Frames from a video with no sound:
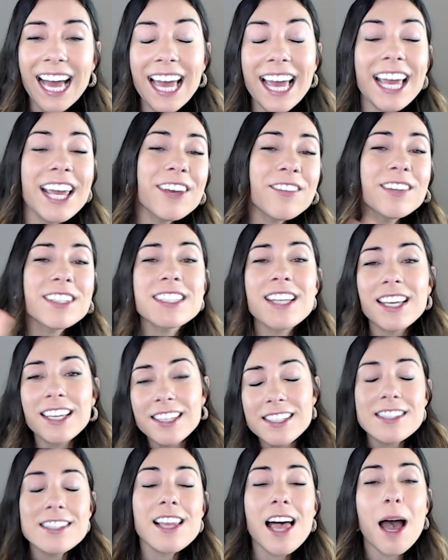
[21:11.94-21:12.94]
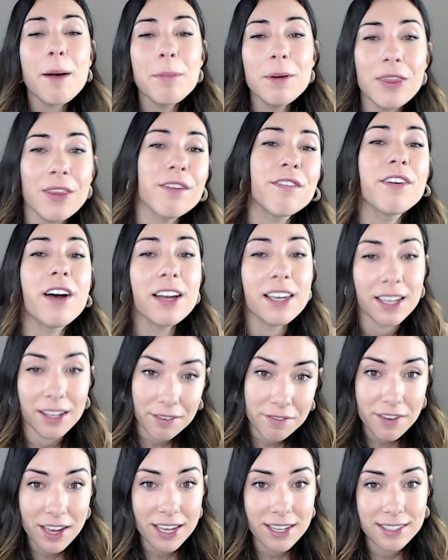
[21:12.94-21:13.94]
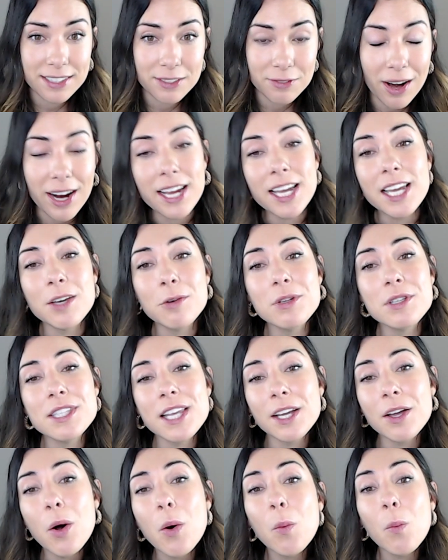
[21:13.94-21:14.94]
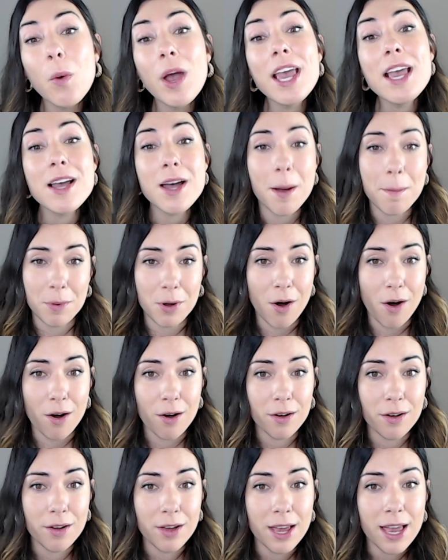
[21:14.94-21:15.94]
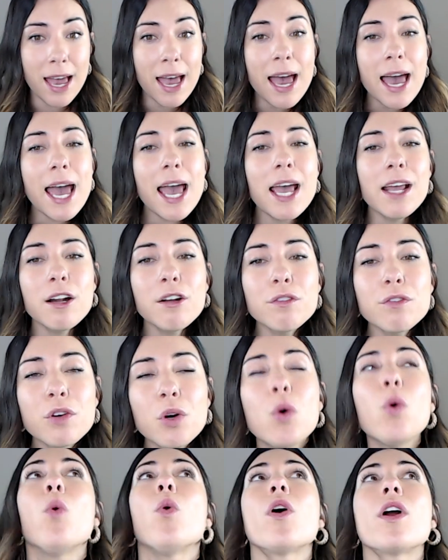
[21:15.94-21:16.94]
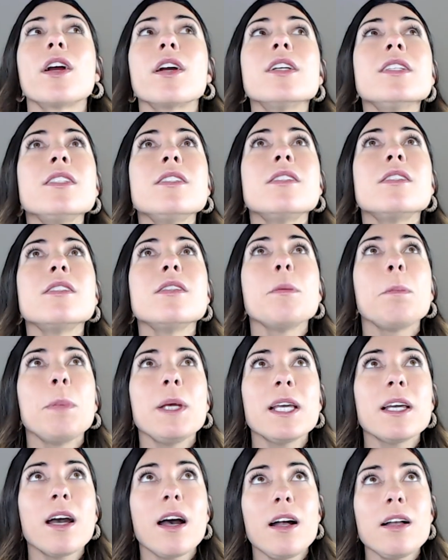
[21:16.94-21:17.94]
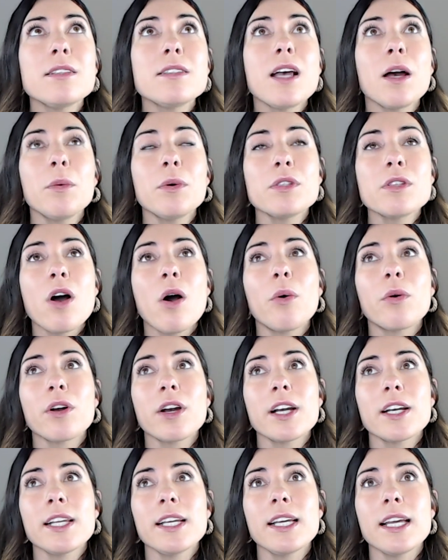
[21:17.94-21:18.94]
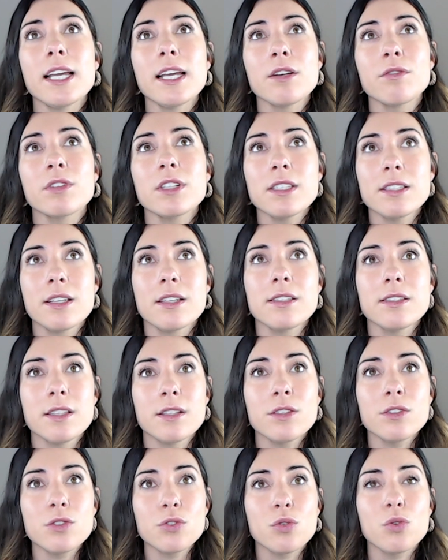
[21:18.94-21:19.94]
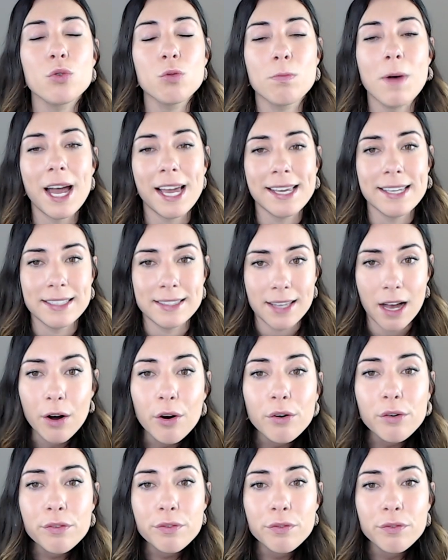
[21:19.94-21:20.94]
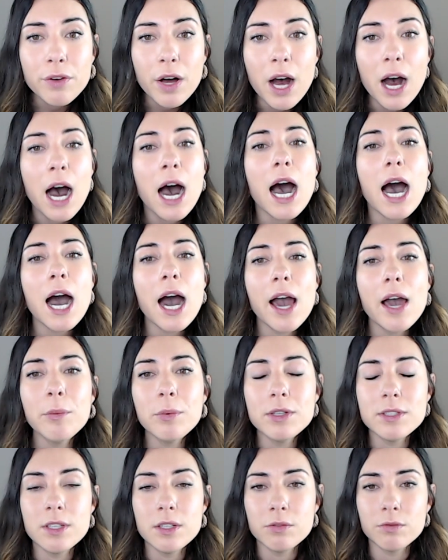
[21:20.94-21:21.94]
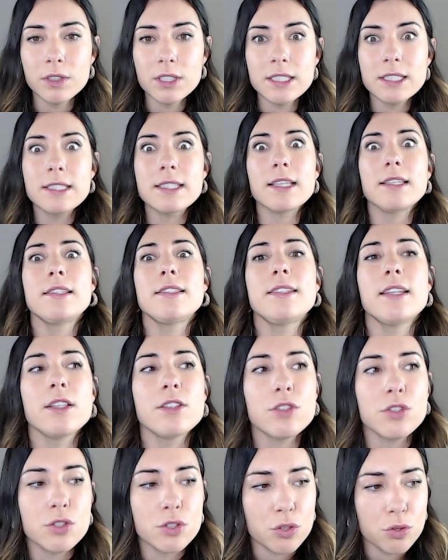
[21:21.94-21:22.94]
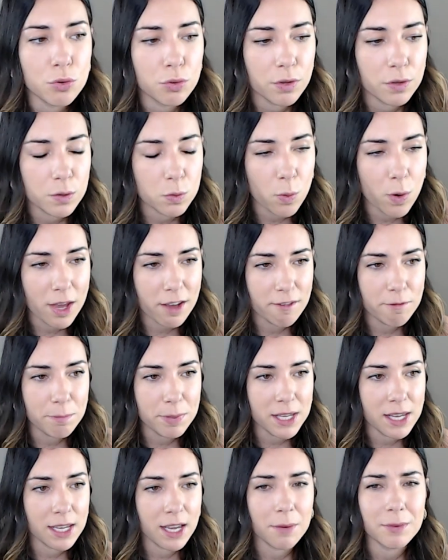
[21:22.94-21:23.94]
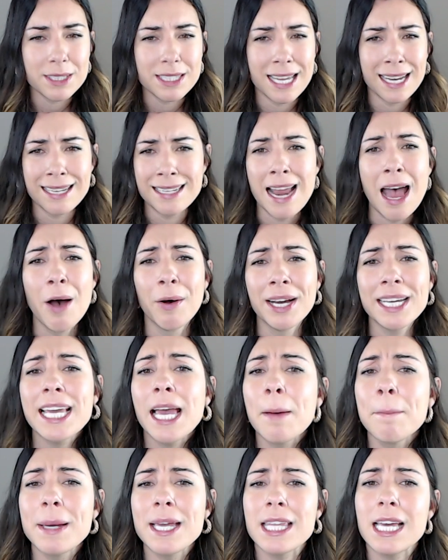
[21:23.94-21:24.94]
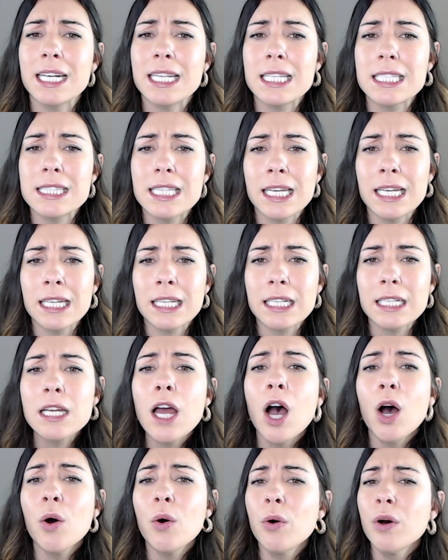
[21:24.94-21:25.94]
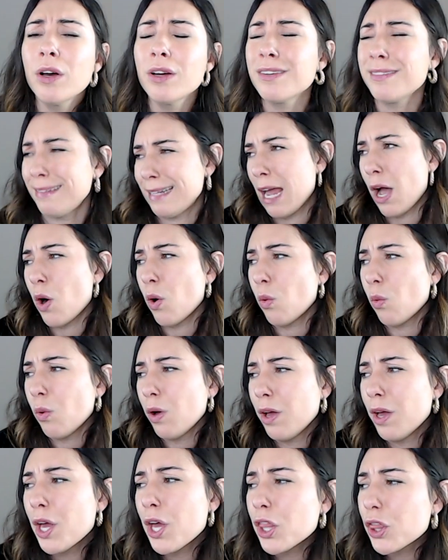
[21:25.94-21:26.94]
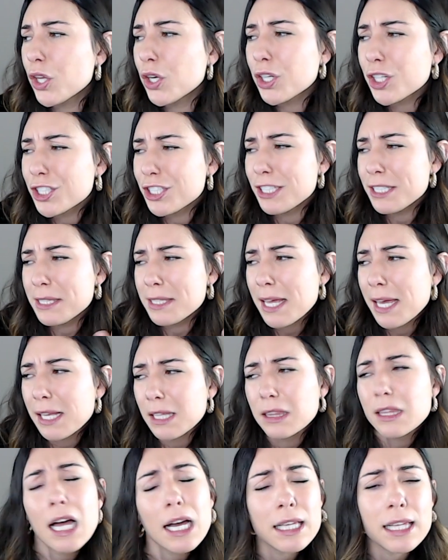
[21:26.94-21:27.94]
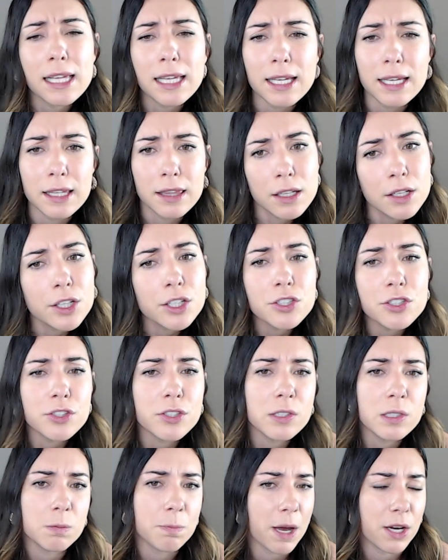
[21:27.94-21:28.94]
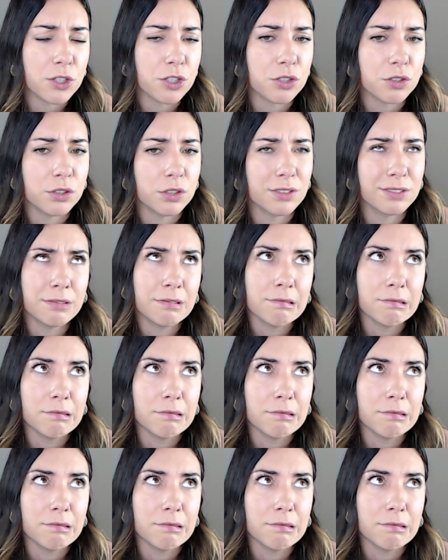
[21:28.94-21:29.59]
It was like a slap in the fucking face, right? It was like a wake-up call. And of course, because I was already in resistance to myself, I was in resistance to this way of being. I was like, no, it can't be that easy. No, they're just like lucky. They're just special.